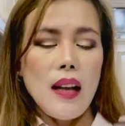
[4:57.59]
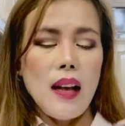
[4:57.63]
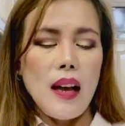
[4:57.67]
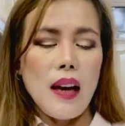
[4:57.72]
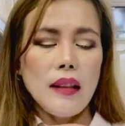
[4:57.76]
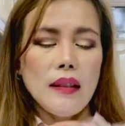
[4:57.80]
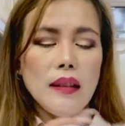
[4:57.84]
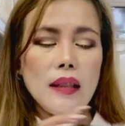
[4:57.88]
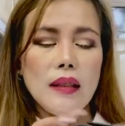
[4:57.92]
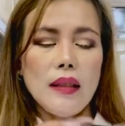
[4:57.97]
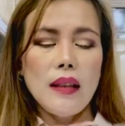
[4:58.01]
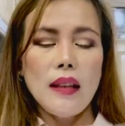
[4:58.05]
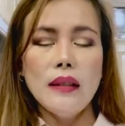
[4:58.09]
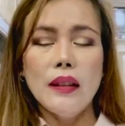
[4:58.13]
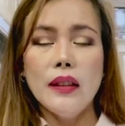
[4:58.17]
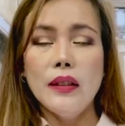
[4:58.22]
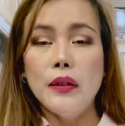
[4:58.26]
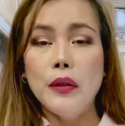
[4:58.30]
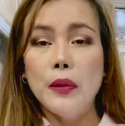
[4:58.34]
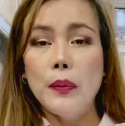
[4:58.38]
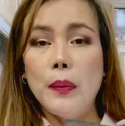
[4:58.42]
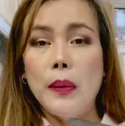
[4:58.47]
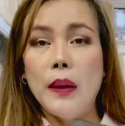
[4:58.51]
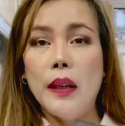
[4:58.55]
I decided
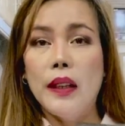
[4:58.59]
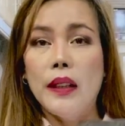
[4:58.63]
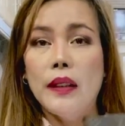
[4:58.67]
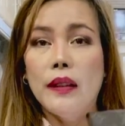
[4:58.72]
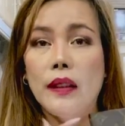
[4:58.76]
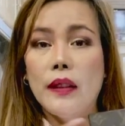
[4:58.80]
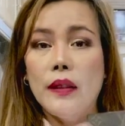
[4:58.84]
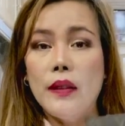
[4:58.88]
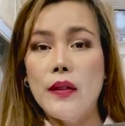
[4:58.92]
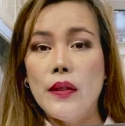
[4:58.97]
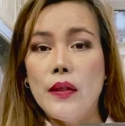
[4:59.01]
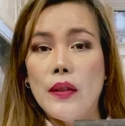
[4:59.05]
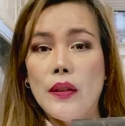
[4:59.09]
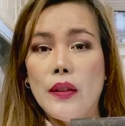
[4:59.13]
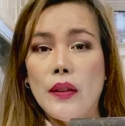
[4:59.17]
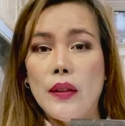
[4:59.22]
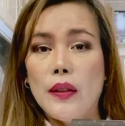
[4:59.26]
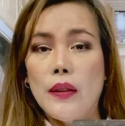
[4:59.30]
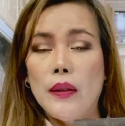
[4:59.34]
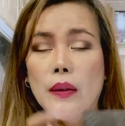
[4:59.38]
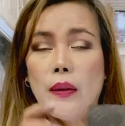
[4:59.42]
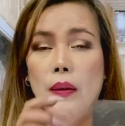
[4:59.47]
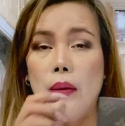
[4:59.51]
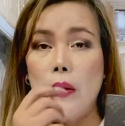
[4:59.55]
to buy this
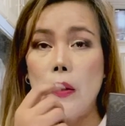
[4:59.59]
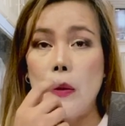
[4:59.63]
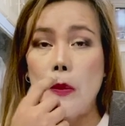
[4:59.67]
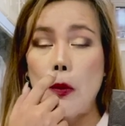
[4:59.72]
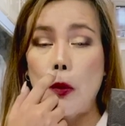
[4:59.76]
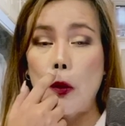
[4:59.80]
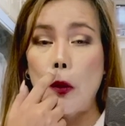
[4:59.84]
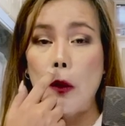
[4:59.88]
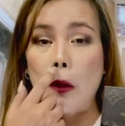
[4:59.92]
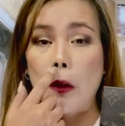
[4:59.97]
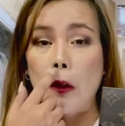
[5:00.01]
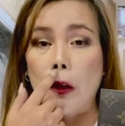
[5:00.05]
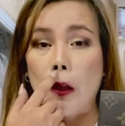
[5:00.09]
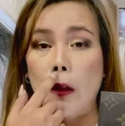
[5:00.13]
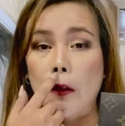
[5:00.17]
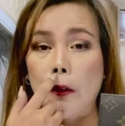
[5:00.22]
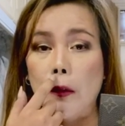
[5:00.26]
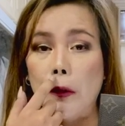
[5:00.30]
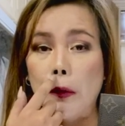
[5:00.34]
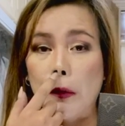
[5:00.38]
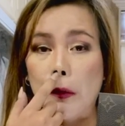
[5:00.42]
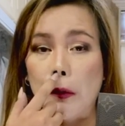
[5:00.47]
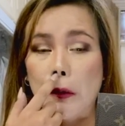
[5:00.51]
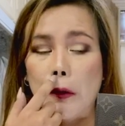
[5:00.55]
small
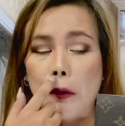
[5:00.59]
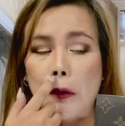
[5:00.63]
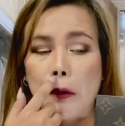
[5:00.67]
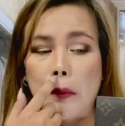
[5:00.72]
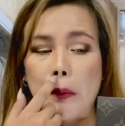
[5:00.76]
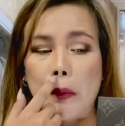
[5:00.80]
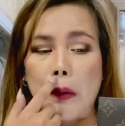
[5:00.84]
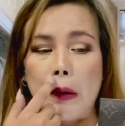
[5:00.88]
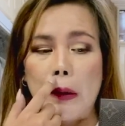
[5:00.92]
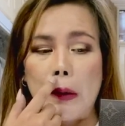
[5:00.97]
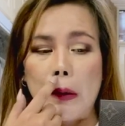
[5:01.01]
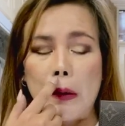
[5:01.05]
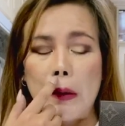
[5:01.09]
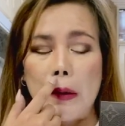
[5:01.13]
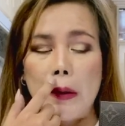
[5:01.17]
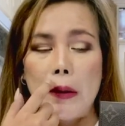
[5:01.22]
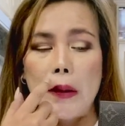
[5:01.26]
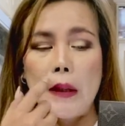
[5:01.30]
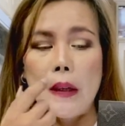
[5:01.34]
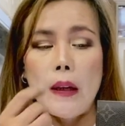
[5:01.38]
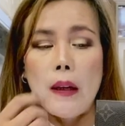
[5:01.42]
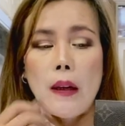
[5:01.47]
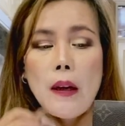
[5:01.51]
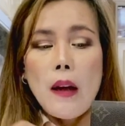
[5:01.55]
leather good because